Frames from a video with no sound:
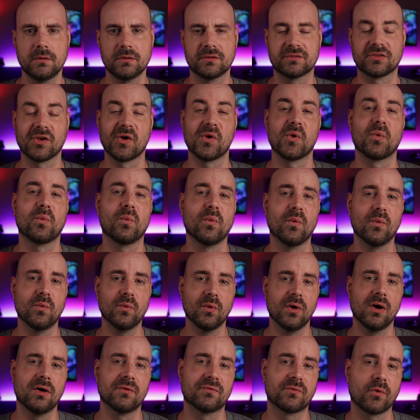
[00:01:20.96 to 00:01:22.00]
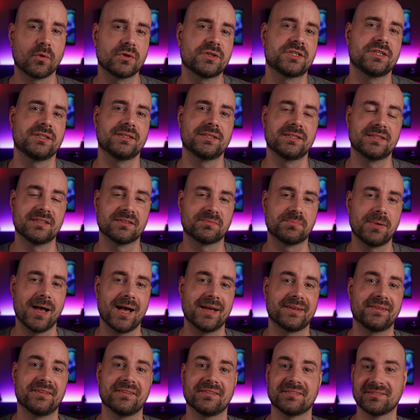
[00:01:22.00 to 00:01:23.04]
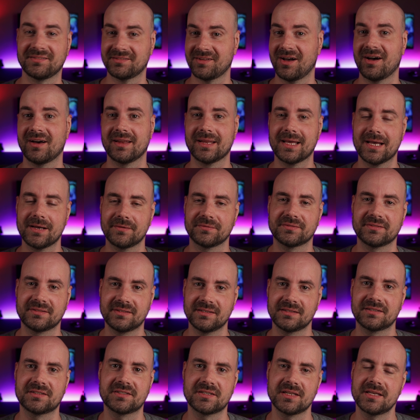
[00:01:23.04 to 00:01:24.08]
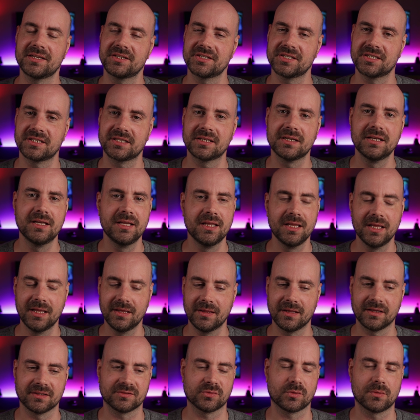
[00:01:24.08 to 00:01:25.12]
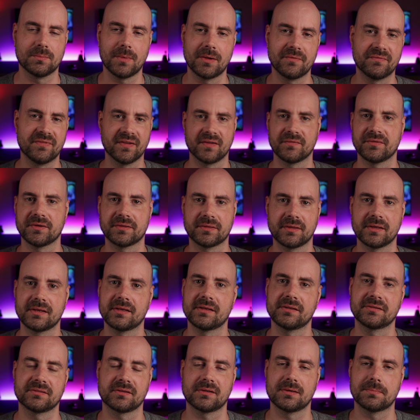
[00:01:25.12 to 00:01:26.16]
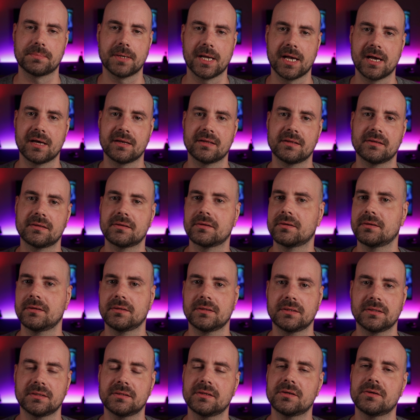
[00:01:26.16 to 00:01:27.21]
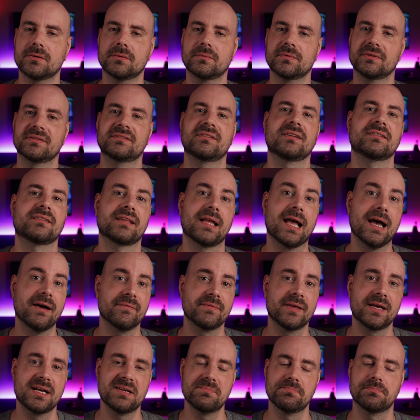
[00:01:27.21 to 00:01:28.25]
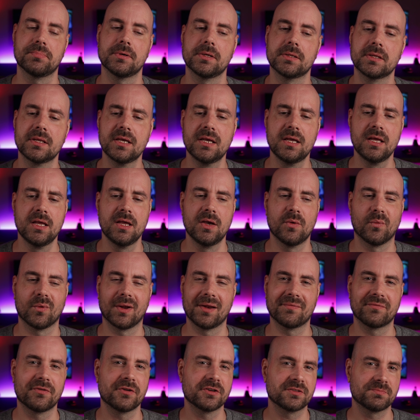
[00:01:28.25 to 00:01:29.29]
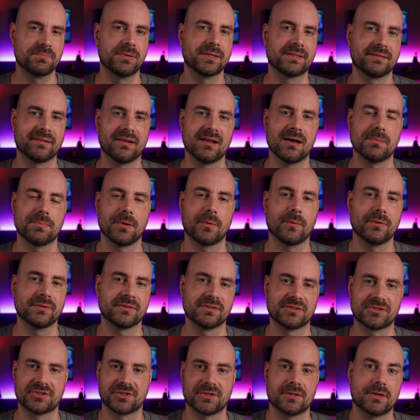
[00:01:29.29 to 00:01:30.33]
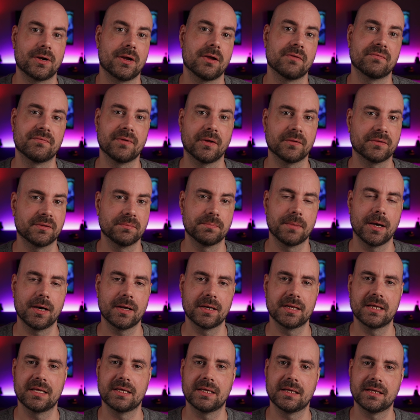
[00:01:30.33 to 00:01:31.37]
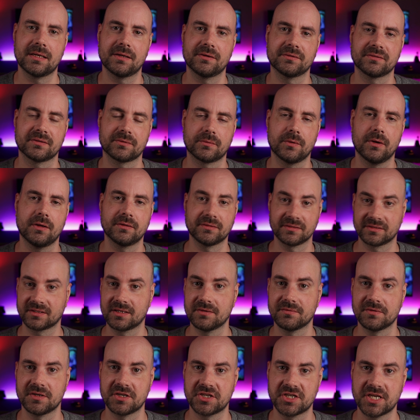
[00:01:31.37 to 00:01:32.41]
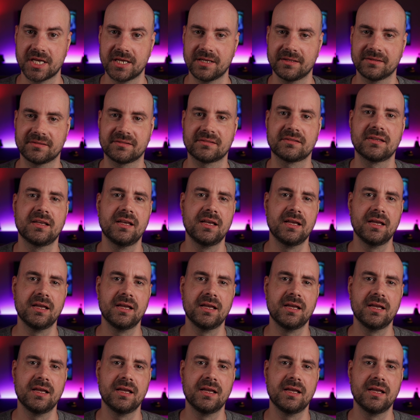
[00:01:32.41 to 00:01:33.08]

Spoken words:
So unfortunately, this pad does not have stitched edging. That's one of my favorite things on a pad, and this doesn't have that. But when I first picked it up, I wasn't sure how I felt about it, and I was like, well, I'll just give it a chance.